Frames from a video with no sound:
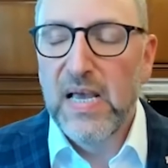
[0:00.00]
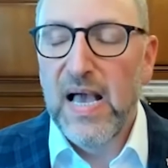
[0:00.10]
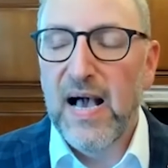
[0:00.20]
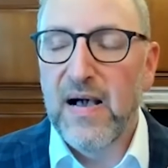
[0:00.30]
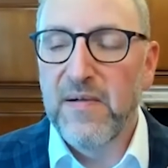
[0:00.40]

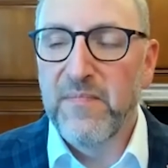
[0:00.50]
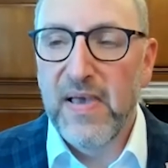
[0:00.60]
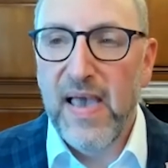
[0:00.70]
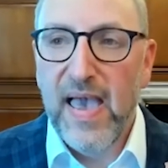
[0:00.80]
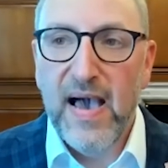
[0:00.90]

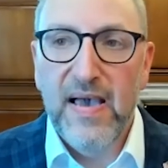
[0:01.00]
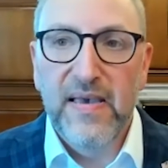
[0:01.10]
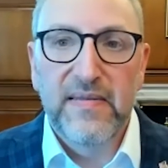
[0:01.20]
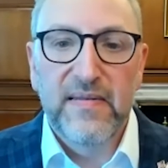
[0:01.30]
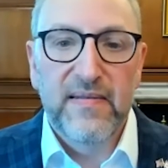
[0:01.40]

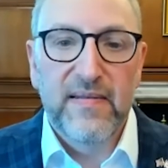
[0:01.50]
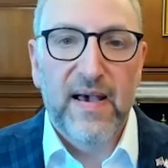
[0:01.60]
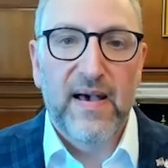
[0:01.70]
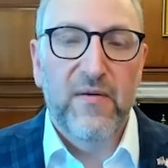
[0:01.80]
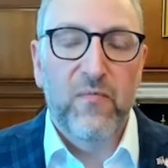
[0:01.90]
And
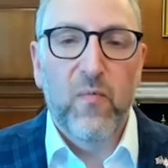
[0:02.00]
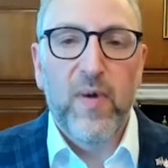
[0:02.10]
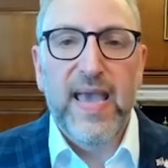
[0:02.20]
we